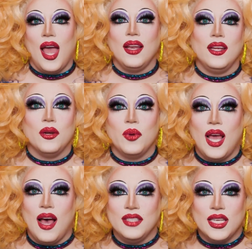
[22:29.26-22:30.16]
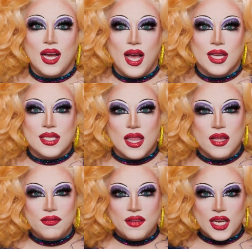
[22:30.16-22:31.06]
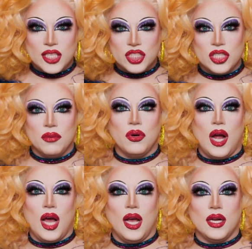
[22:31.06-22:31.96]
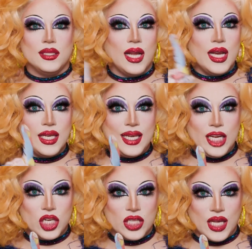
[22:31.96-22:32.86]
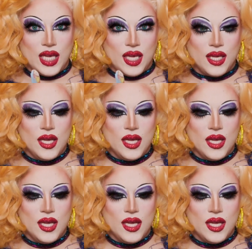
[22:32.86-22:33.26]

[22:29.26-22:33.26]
And here we have it, guys, the finished product, nearly.